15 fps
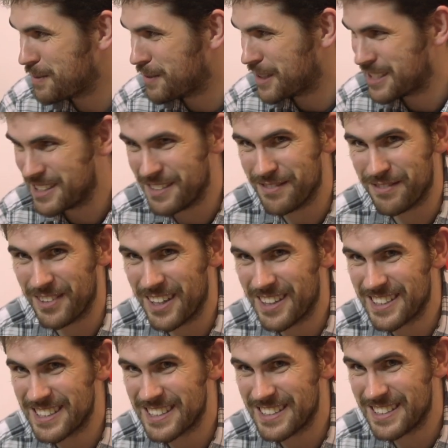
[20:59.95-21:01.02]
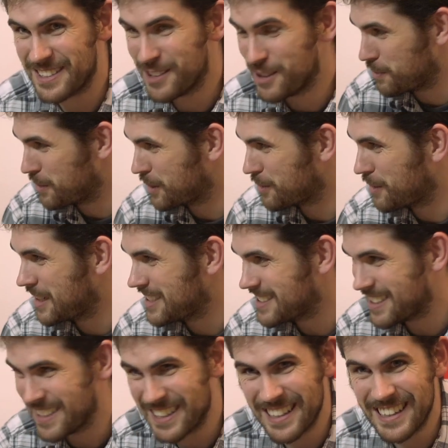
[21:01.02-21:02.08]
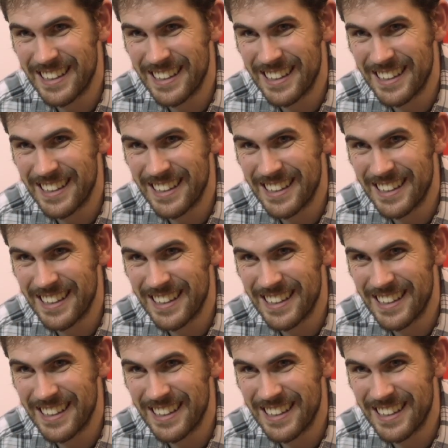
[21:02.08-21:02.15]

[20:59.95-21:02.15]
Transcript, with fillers: much in flux and a bit crazy.